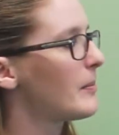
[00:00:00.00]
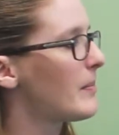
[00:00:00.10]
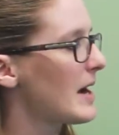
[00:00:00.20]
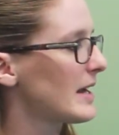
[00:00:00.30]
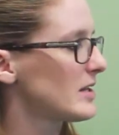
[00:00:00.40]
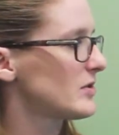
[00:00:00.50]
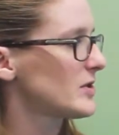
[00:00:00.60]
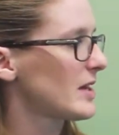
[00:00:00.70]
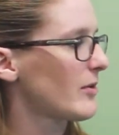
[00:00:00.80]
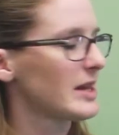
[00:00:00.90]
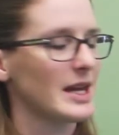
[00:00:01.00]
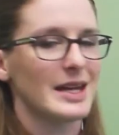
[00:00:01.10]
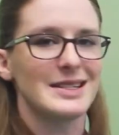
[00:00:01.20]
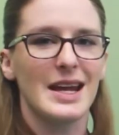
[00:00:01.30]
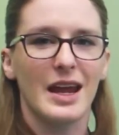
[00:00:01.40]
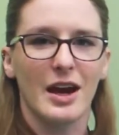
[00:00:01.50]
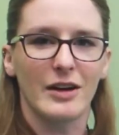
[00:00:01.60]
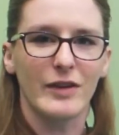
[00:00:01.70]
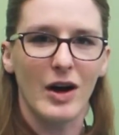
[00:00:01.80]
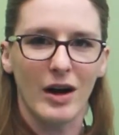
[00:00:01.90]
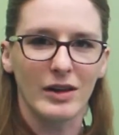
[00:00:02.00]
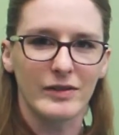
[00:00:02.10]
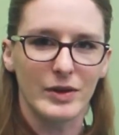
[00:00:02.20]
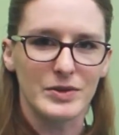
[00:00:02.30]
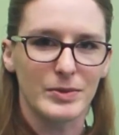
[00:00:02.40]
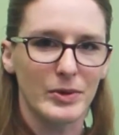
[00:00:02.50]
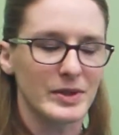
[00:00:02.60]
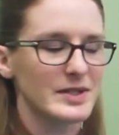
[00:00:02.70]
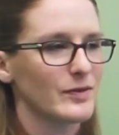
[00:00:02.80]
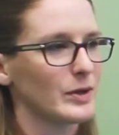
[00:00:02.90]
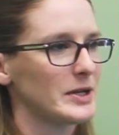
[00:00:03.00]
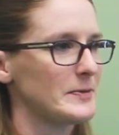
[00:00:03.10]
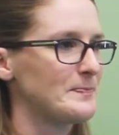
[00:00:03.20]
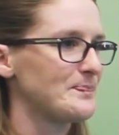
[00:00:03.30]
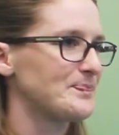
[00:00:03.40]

by you so that way they can take care of all of those rodents for you.